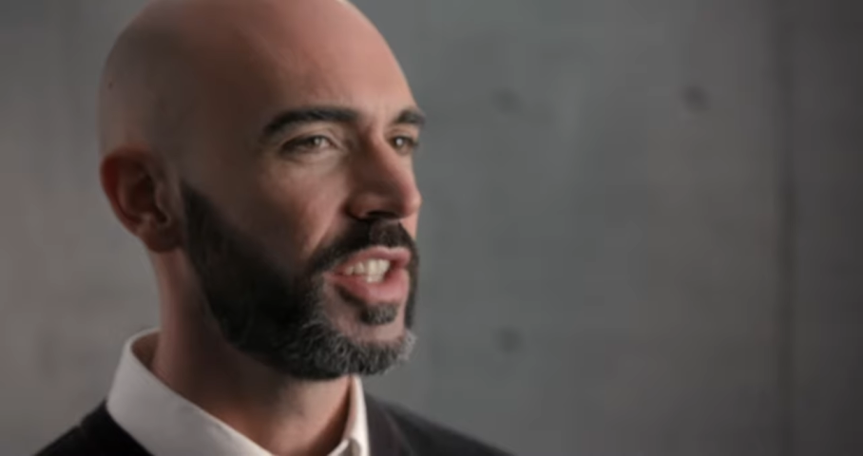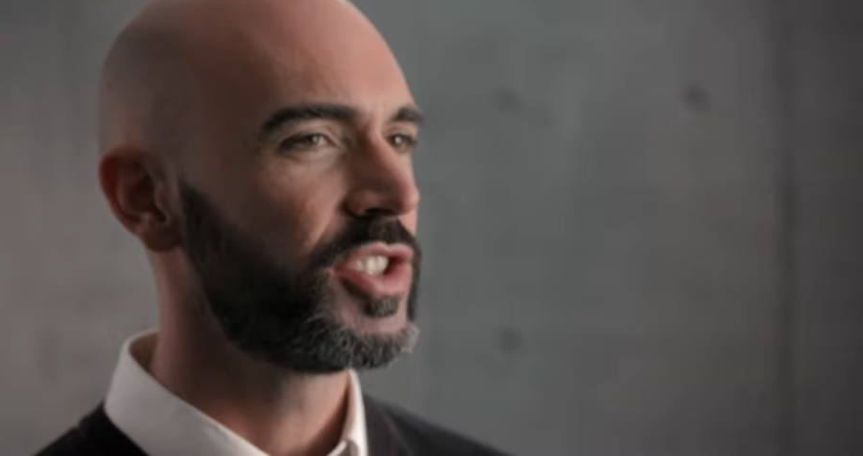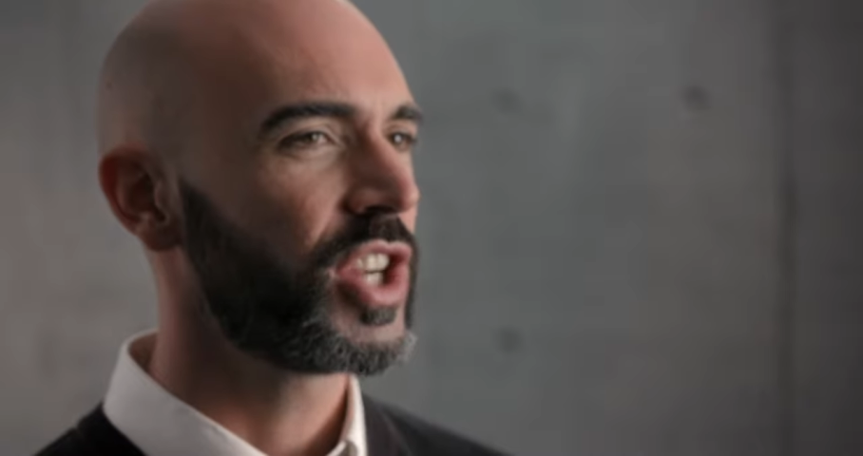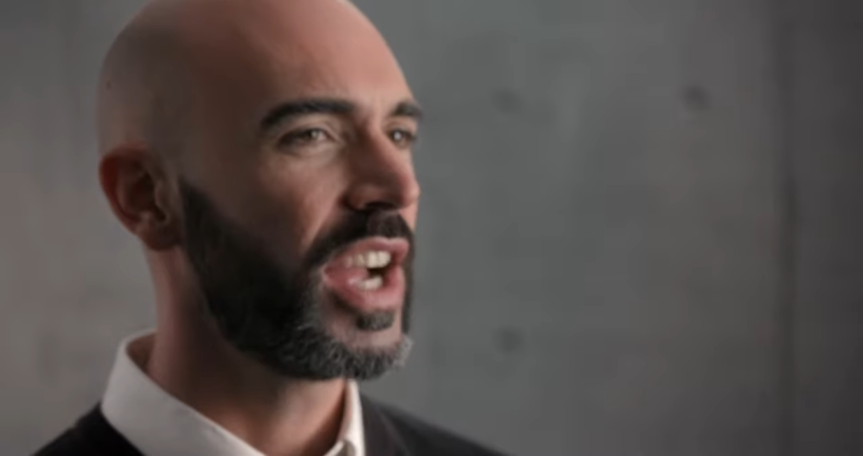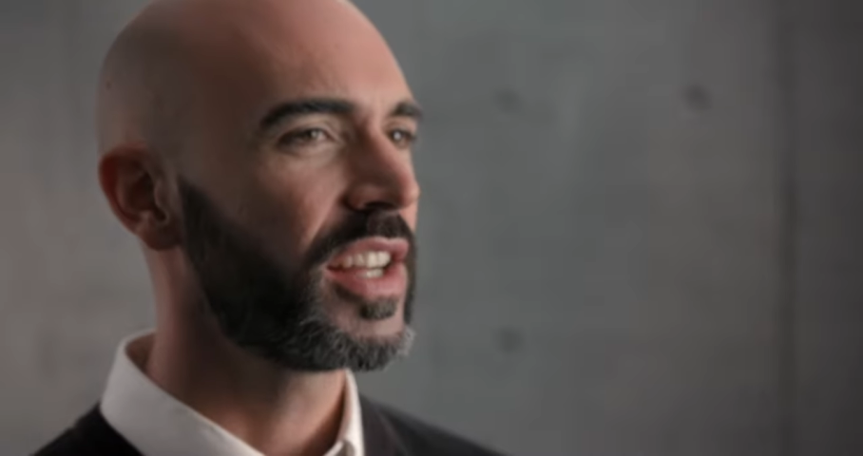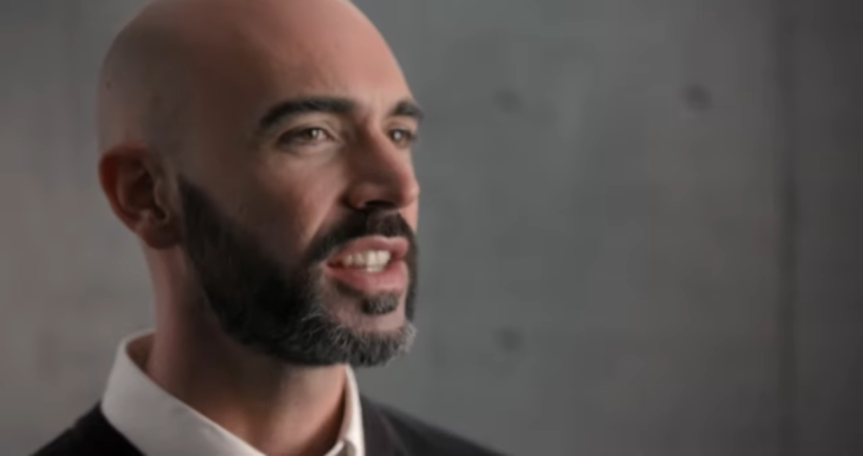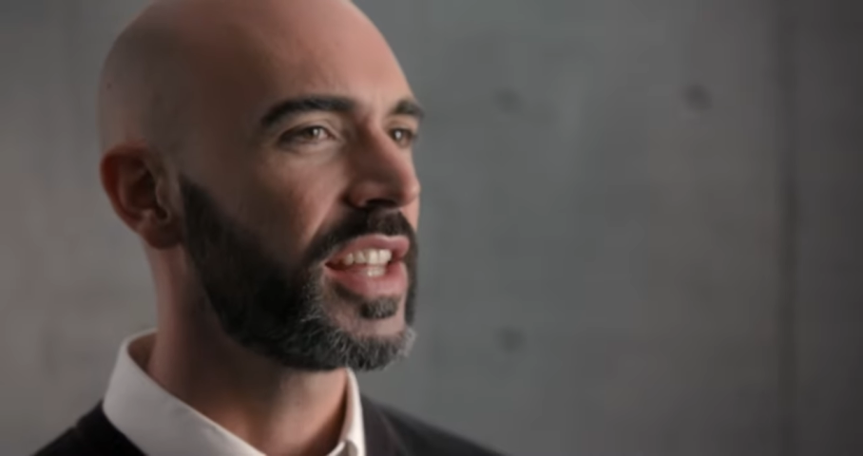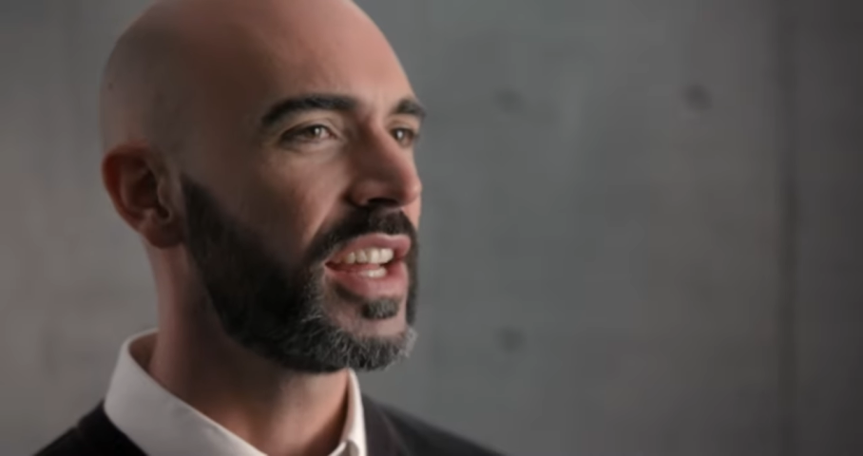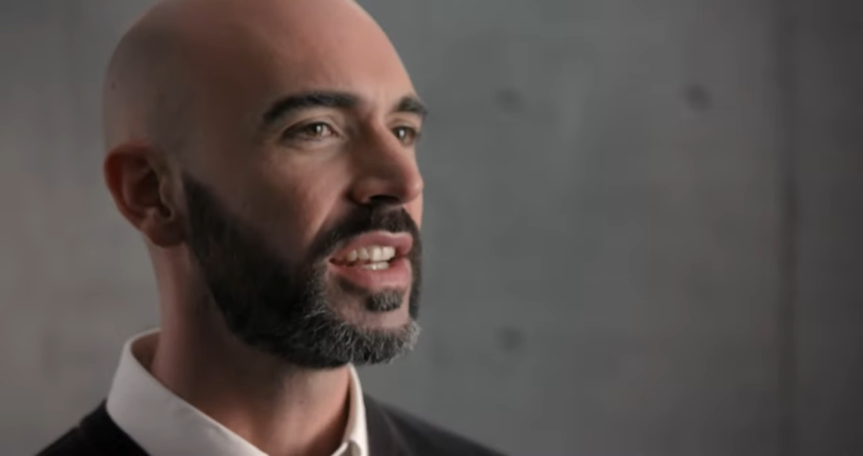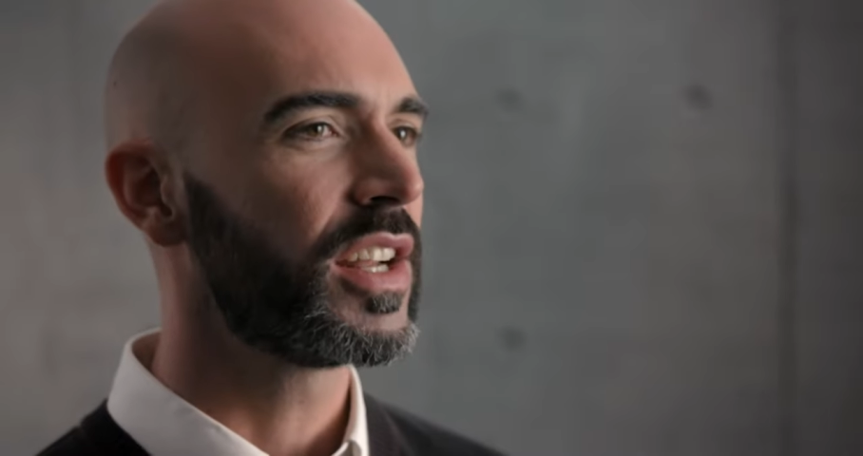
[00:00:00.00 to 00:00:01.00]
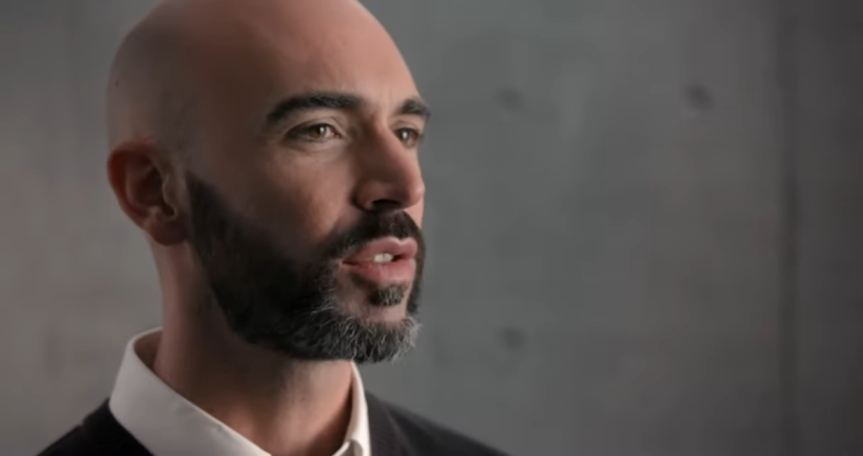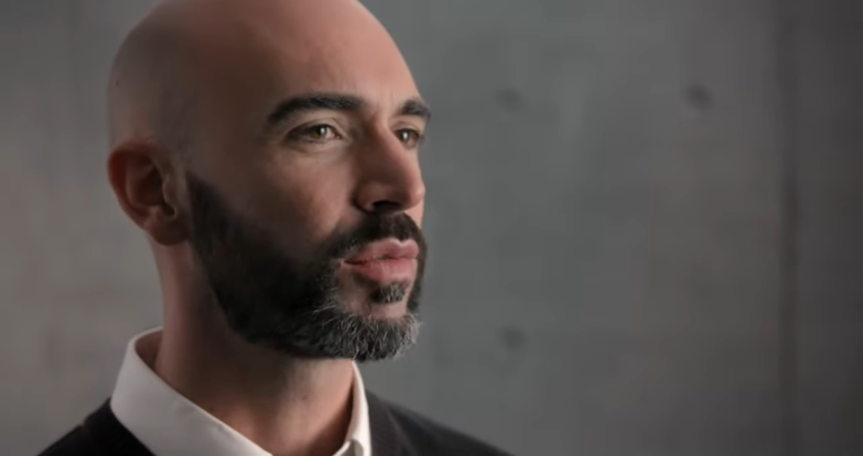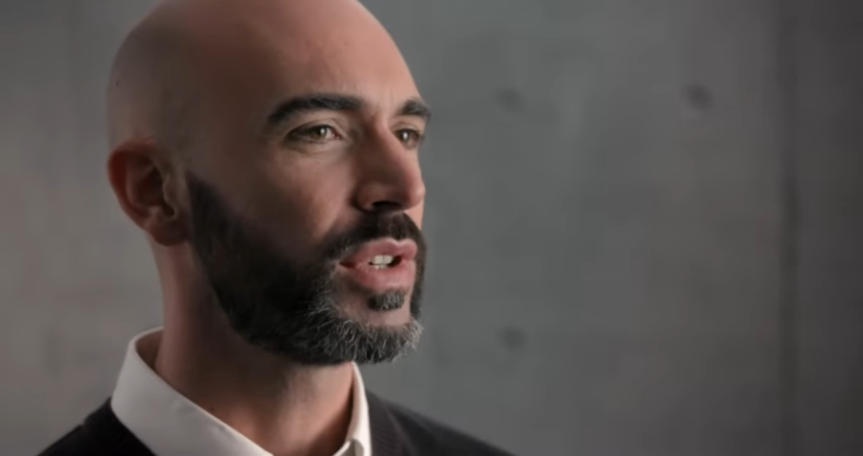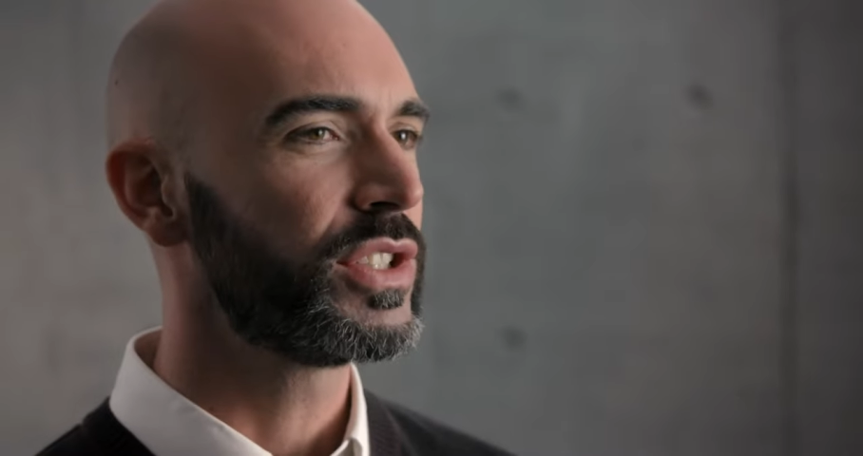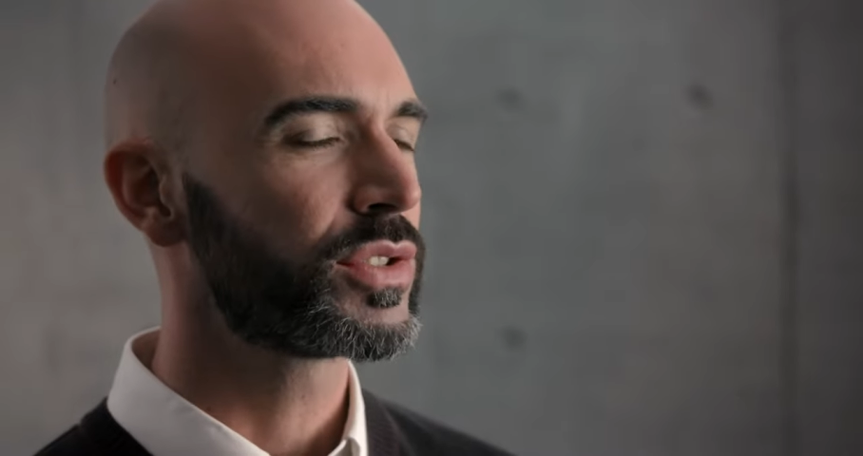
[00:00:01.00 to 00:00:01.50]
the child then
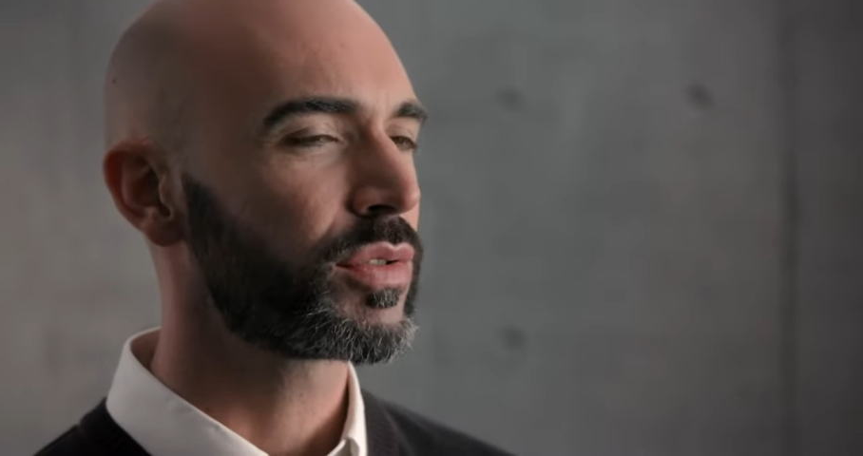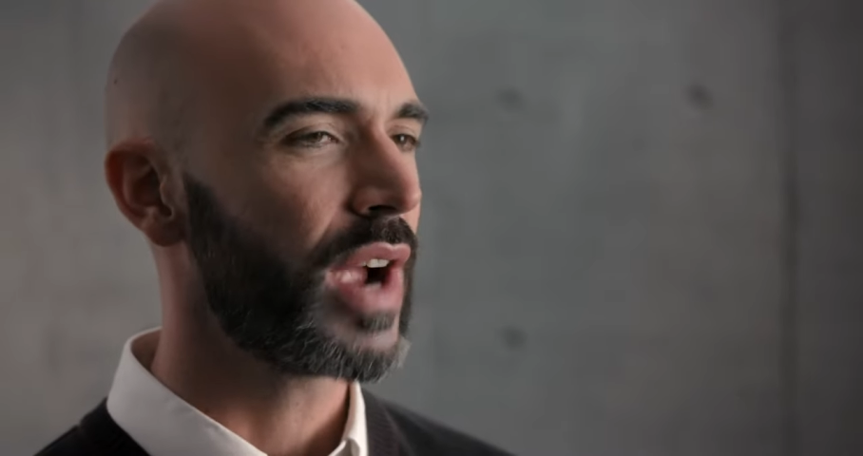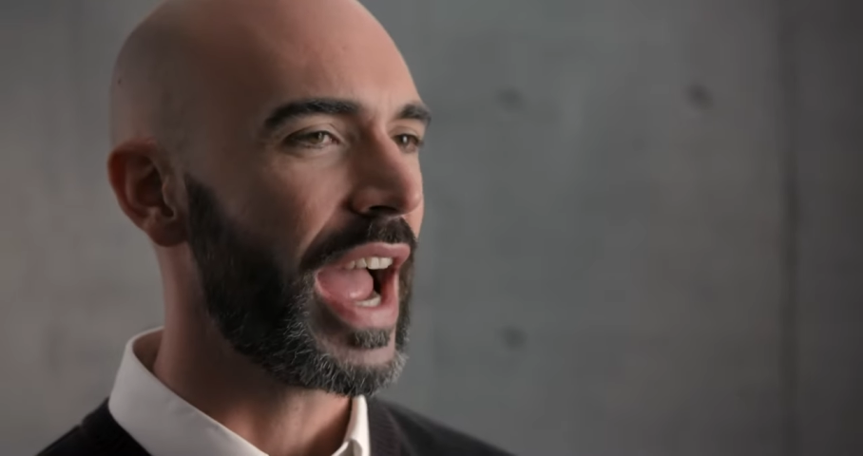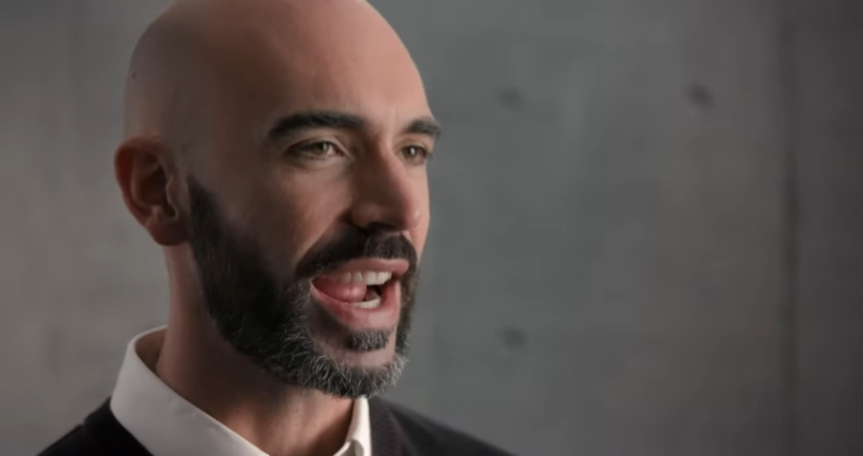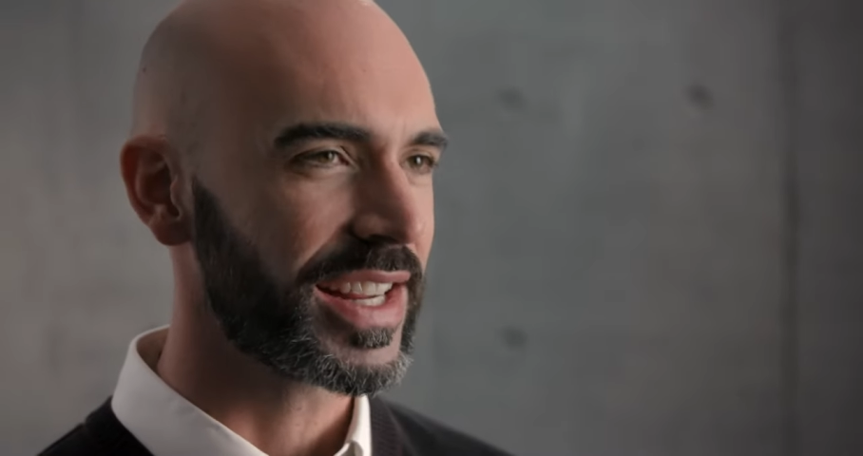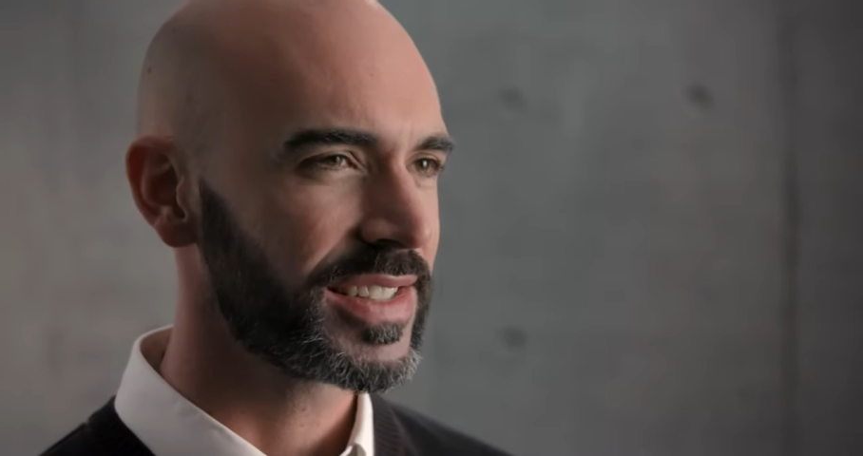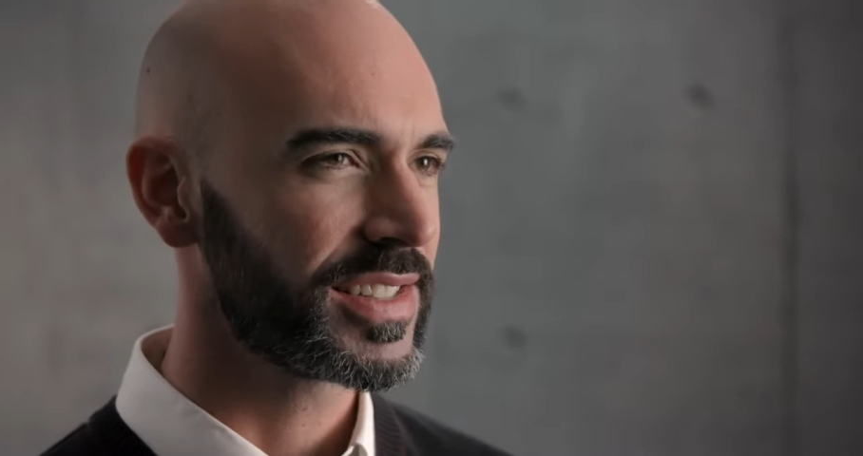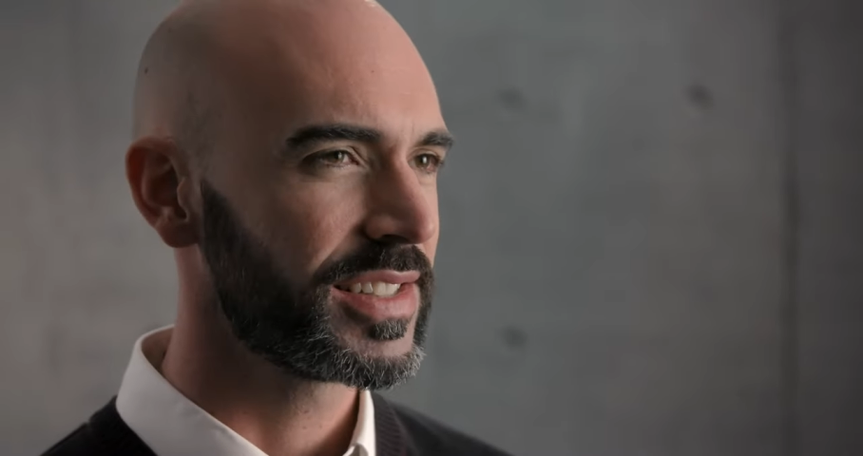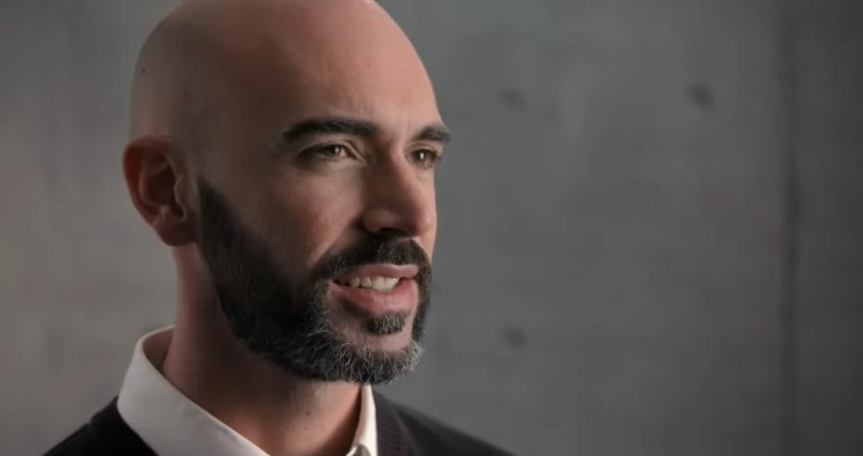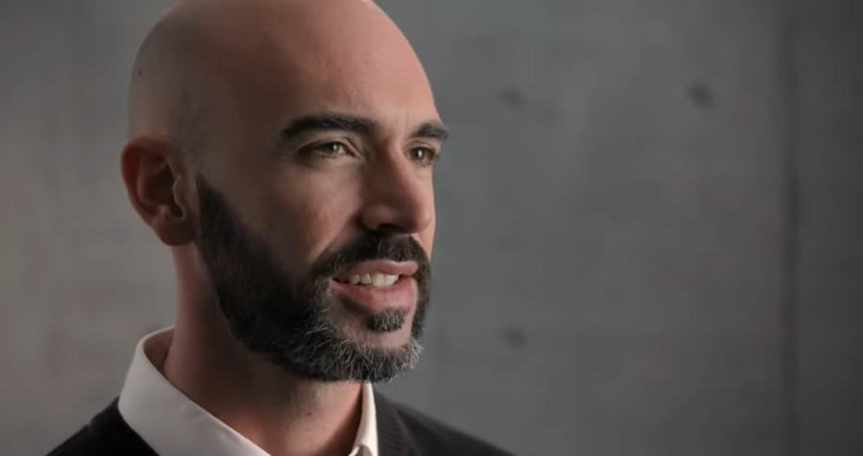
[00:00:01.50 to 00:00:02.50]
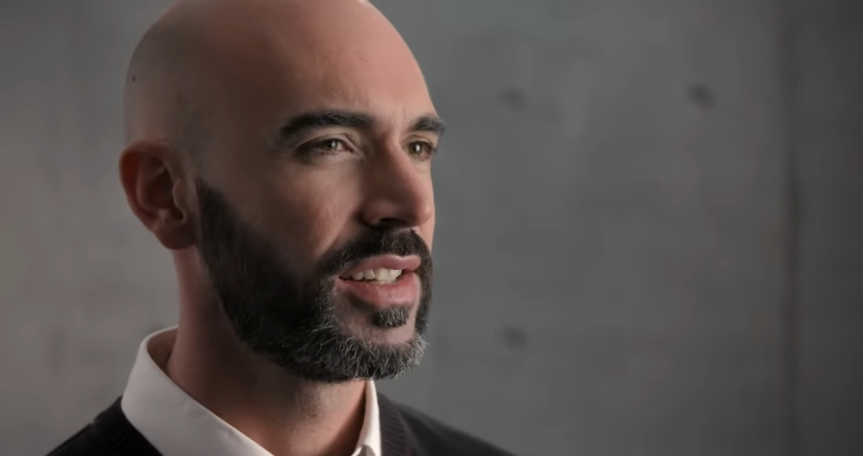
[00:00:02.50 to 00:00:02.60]
retracts